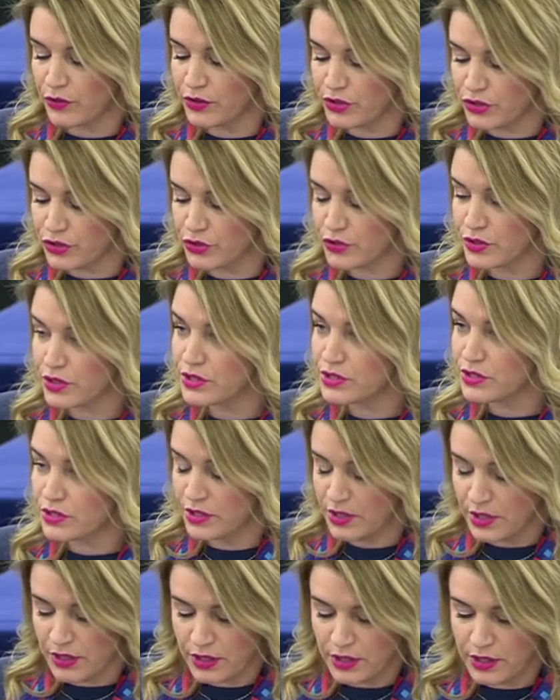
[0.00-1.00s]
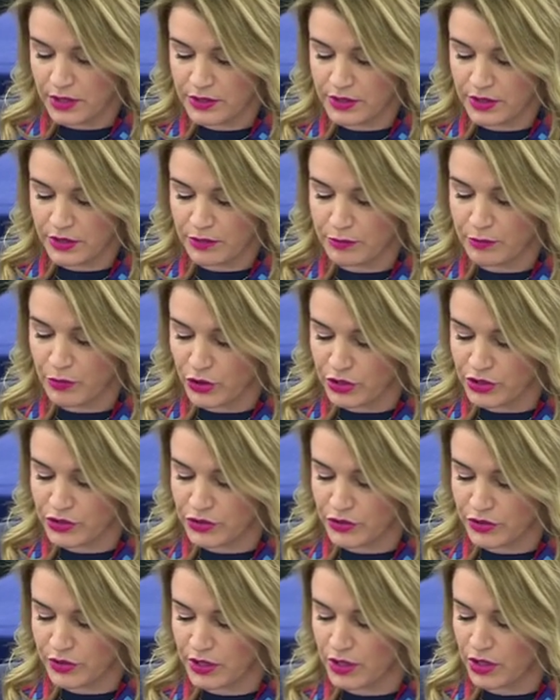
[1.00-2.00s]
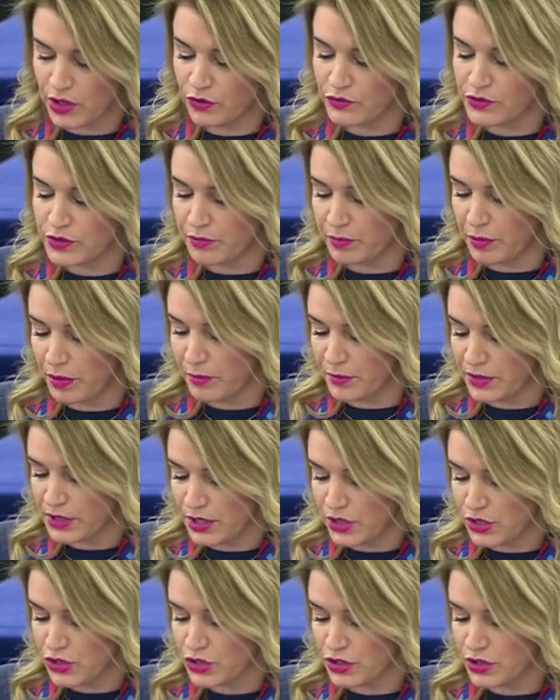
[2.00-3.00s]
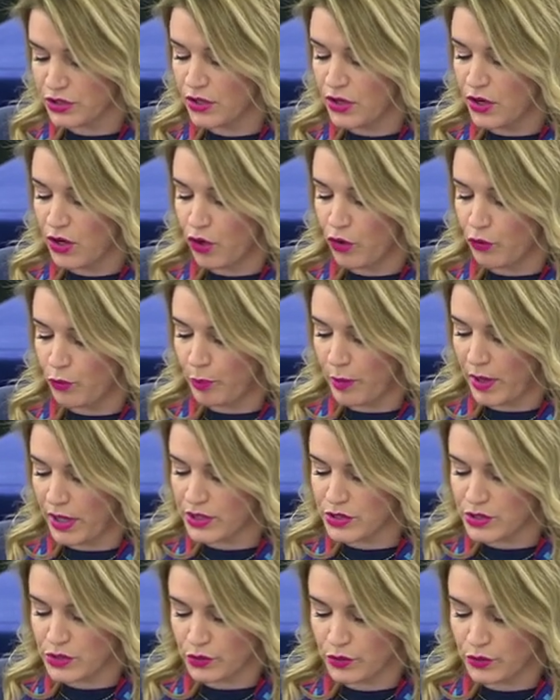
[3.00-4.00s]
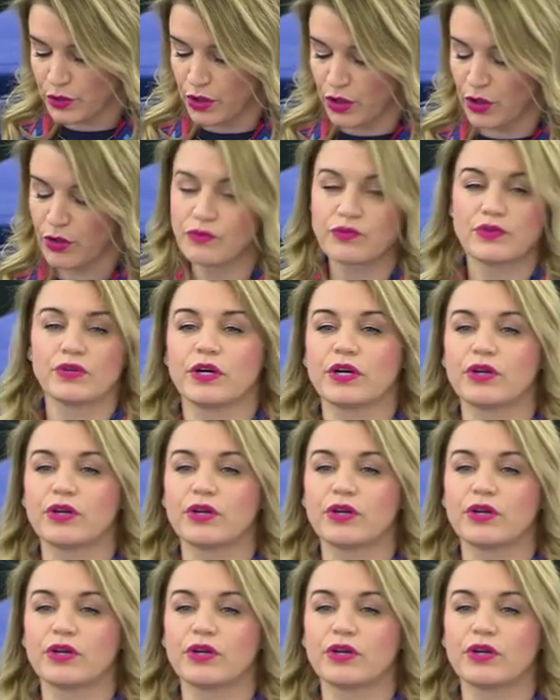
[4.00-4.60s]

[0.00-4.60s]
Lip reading: rigorous in their monitoring of the implementation of Part 2 of the